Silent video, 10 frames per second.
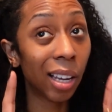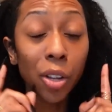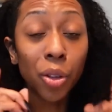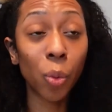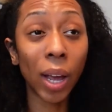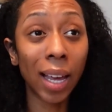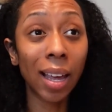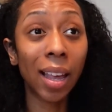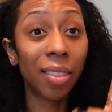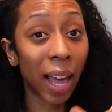either way,
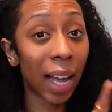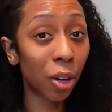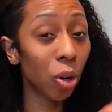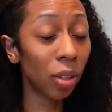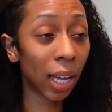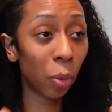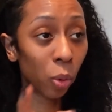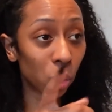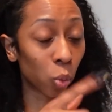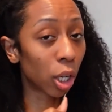that girl that
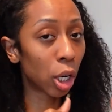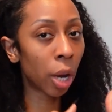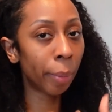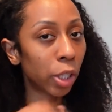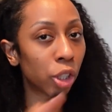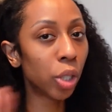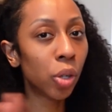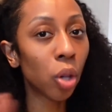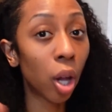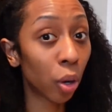was working on me, she
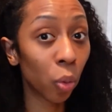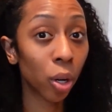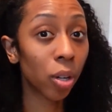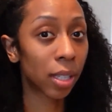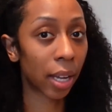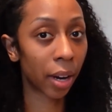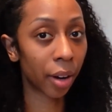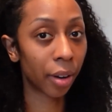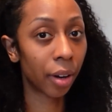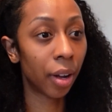no longer works there.